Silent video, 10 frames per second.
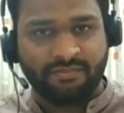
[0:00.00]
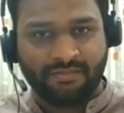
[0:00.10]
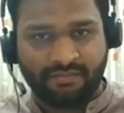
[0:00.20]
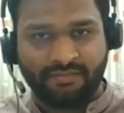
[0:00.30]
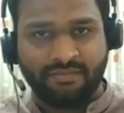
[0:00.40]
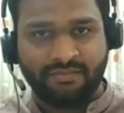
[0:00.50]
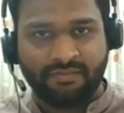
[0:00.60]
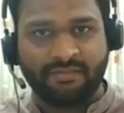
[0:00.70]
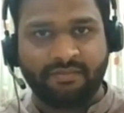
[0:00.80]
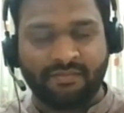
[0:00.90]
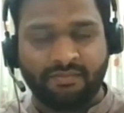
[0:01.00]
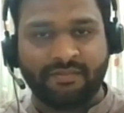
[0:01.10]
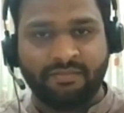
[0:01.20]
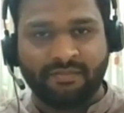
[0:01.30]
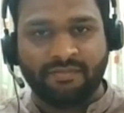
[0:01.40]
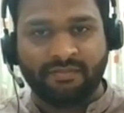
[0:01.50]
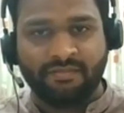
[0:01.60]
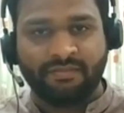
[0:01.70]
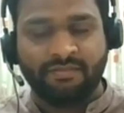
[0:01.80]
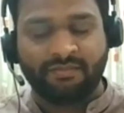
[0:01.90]

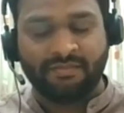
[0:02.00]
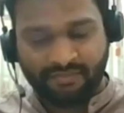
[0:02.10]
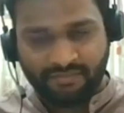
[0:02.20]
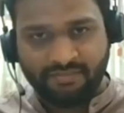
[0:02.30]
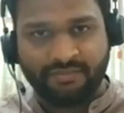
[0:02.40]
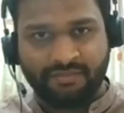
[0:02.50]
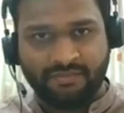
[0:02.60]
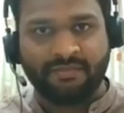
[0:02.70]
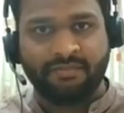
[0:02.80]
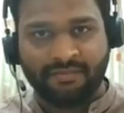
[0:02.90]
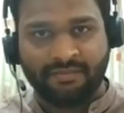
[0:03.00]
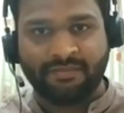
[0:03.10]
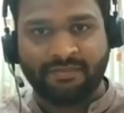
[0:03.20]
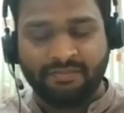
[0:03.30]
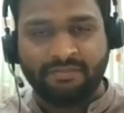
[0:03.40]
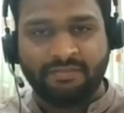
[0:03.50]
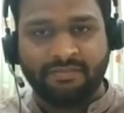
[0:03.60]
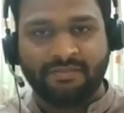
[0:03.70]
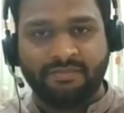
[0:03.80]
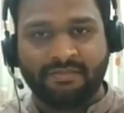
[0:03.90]

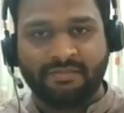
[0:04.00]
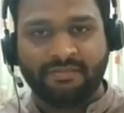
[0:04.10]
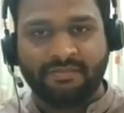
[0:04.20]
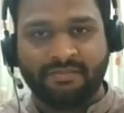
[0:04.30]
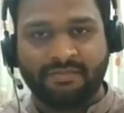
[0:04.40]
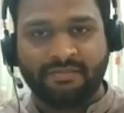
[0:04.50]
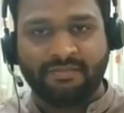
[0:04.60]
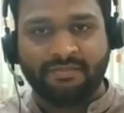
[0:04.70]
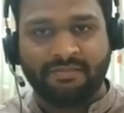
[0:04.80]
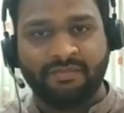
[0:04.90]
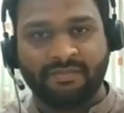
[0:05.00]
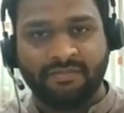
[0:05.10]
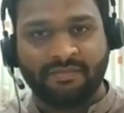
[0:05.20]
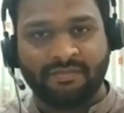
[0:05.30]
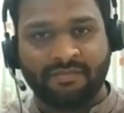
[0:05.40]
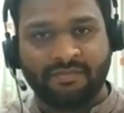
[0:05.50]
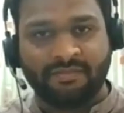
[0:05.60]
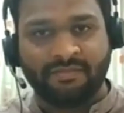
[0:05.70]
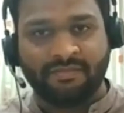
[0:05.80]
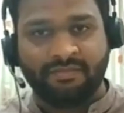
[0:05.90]

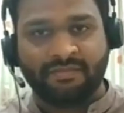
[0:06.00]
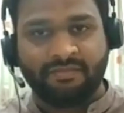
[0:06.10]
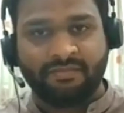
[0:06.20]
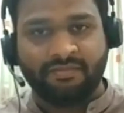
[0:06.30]
No words are spoken by the person on screen.